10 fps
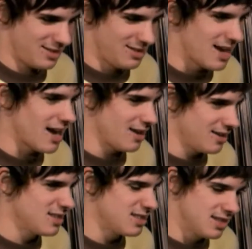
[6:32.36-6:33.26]
yeah,
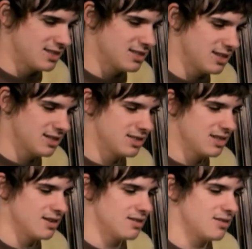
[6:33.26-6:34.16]
it's
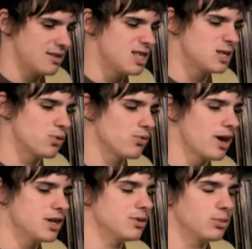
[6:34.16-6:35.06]
a
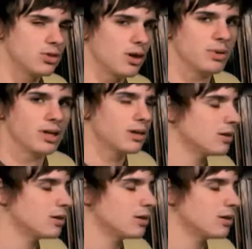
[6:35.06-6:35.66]
inspirational topic.